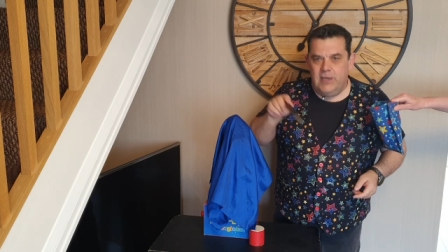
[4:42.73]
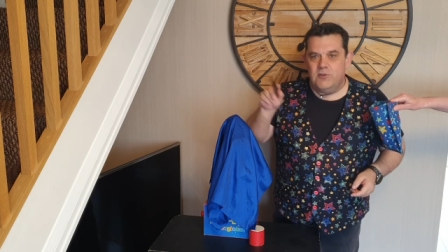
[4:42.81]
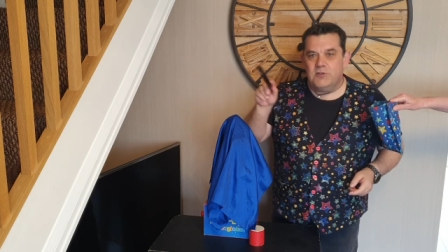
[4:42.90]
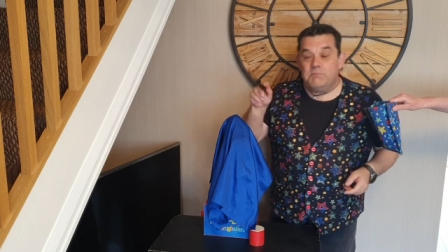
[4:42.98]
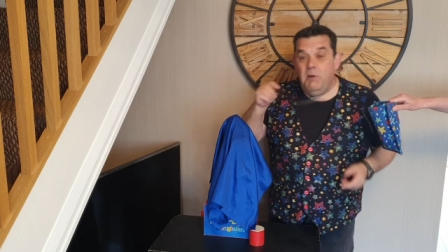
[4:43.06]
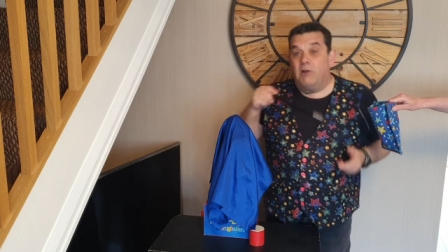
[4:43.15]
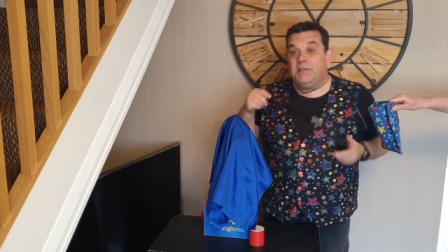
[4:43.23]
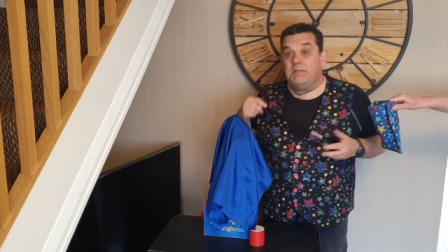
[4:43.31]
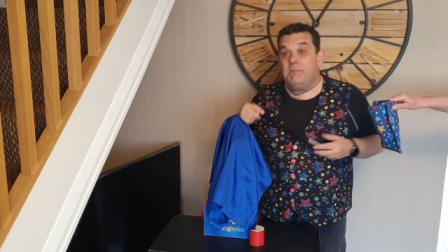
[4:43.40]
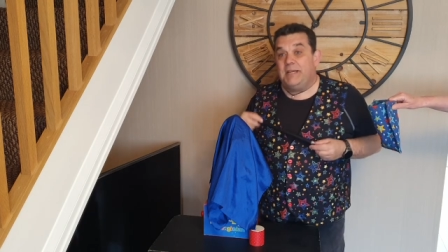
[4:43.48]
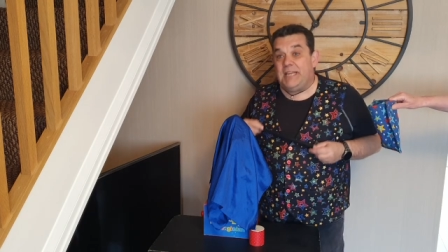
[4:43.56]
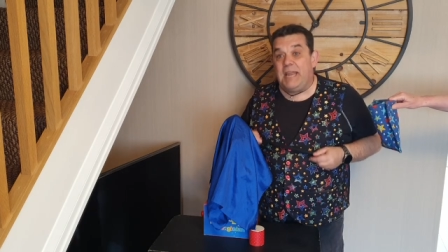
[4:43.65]
Because Marli's
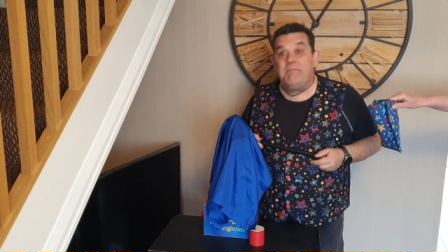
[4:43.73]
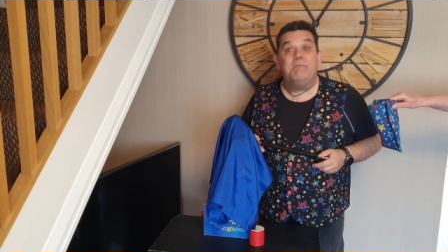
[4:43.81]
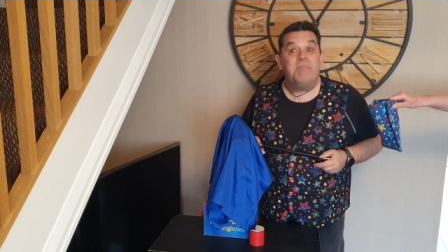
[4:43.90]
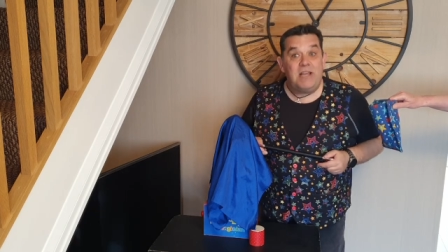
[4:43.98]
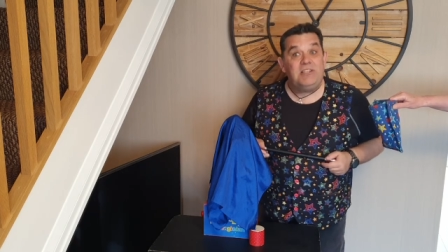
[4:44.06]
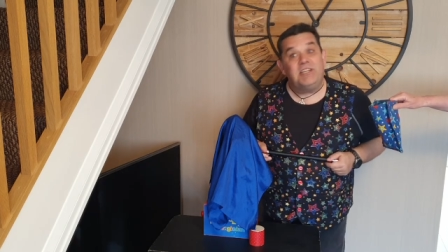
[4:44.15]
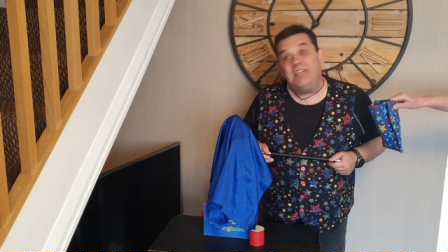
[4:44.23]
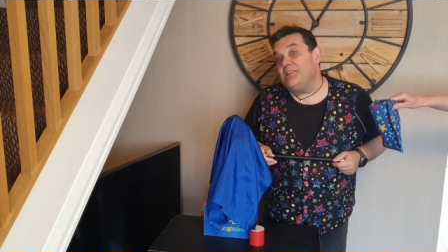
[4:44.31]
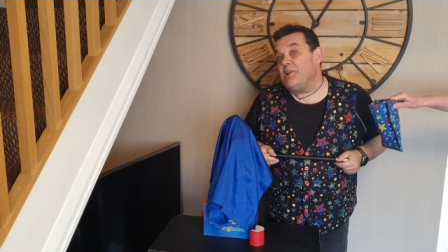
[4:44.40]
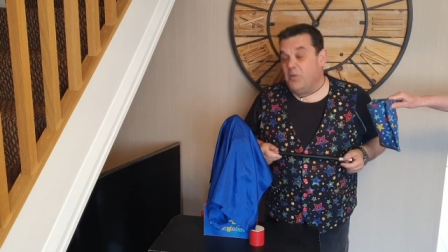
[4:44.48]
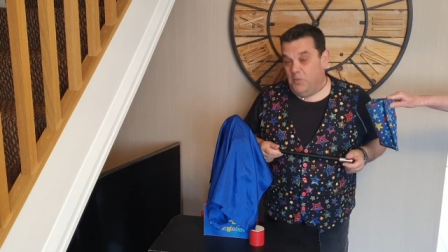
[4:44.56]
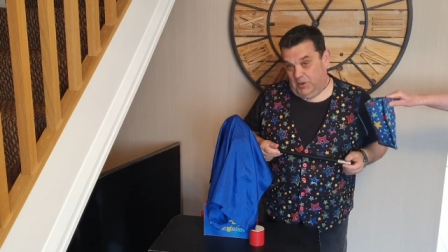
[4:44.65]
my name and magic is
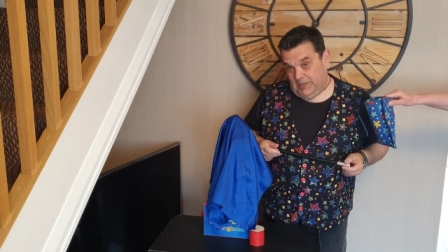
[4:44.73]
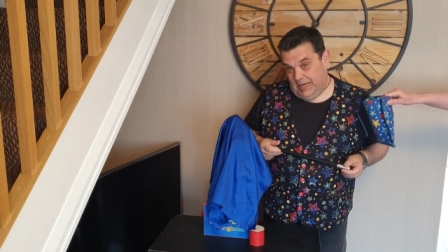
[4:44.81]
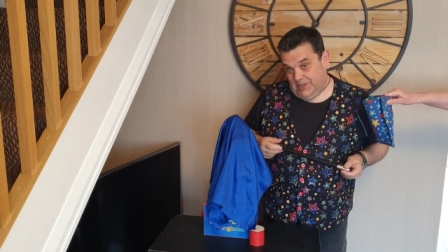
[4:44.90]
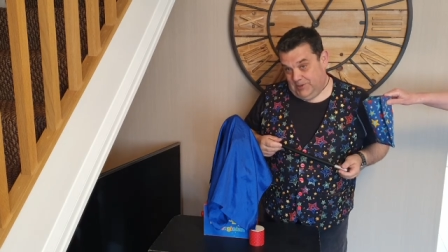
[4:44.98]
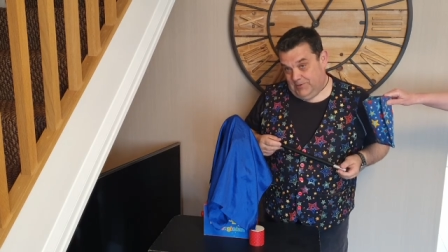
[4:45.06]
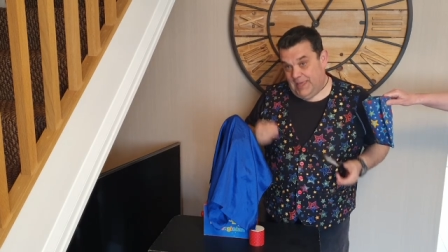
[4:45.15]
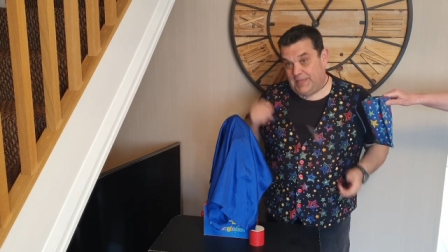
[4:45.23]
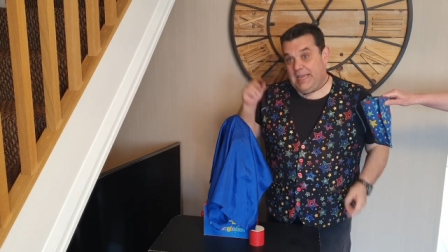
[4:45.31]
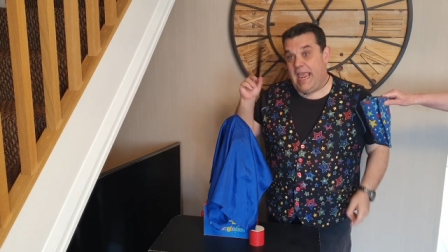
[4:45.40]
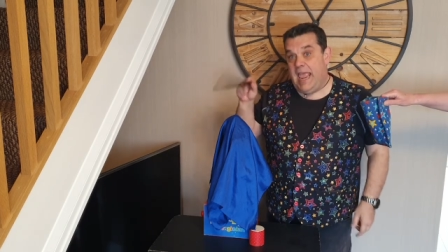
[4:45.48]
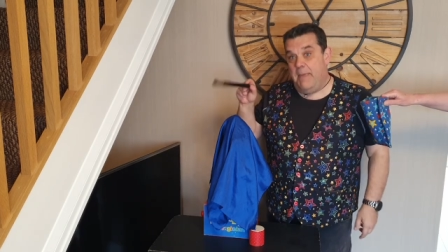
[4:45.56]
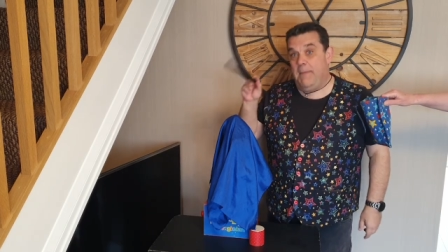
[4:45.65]
what I do. That's
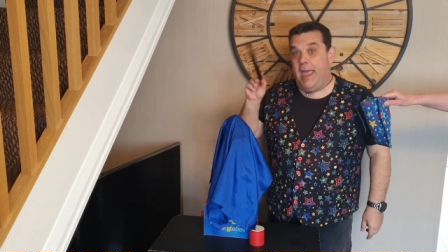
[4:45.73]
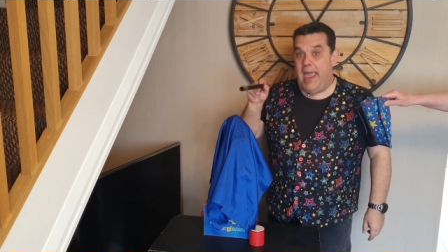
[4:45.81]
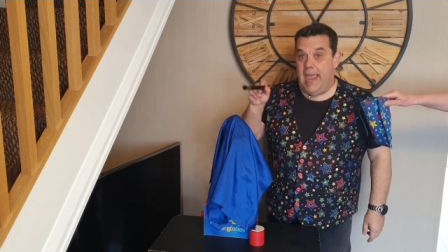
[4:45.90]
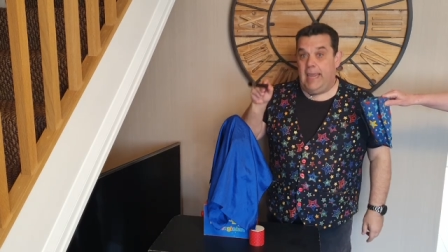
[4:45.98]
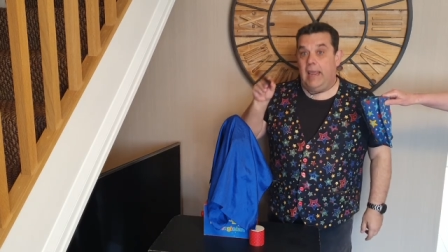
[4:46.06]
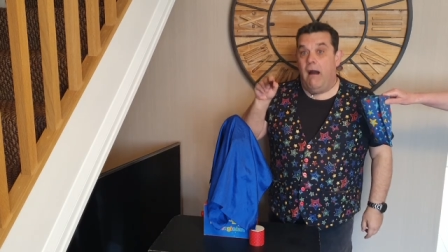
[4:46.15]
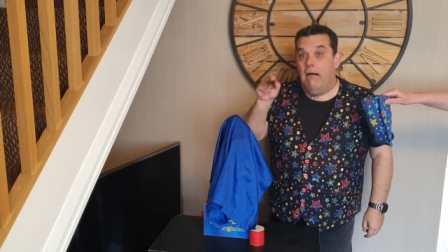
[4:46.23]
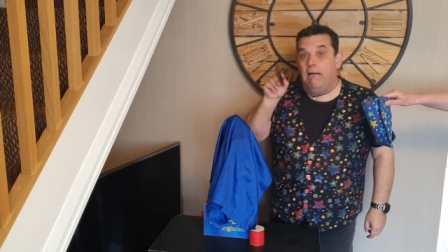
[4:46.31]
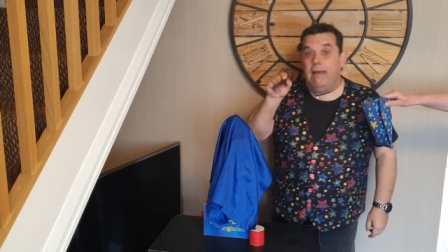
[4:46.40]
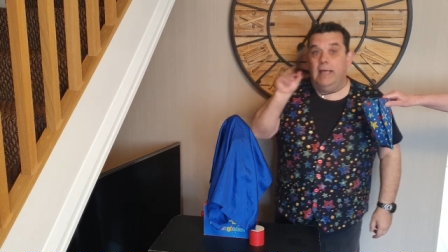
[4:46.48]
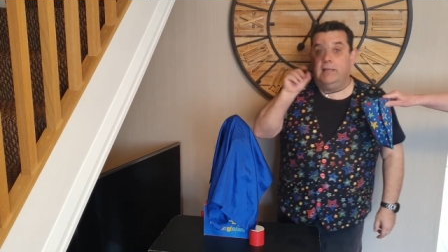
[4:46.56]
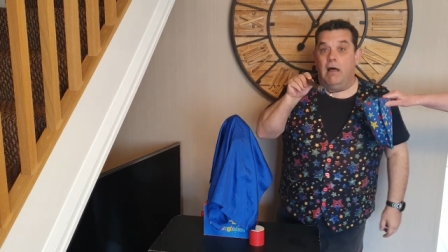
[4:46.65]

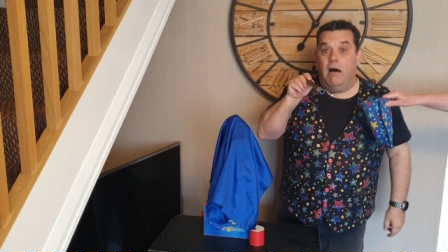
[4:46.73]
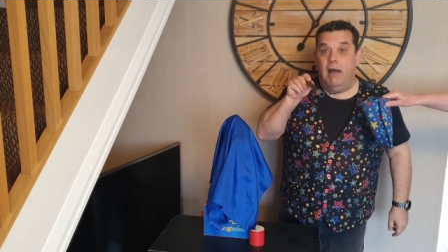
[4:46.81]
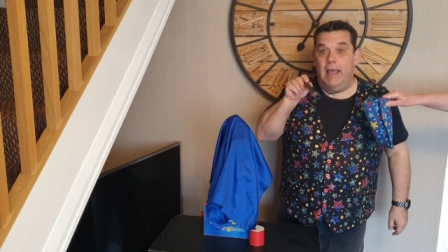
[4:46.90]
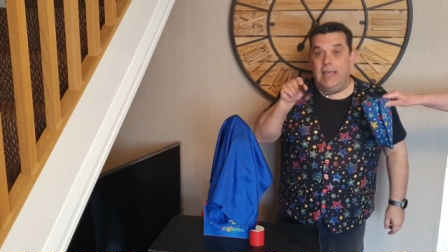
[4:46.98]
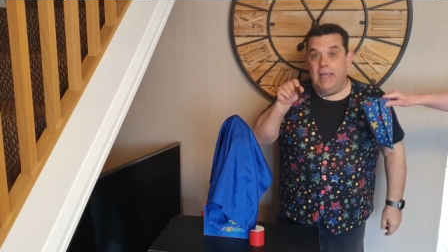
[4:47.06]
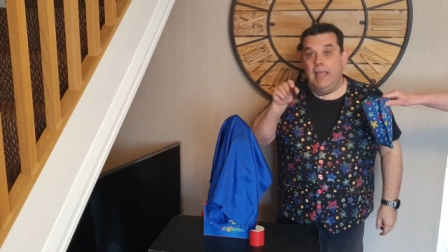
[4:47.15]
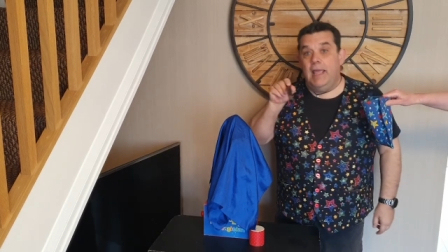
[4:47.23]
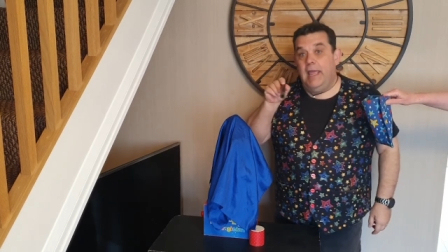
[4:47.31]
M-A-R-L-I.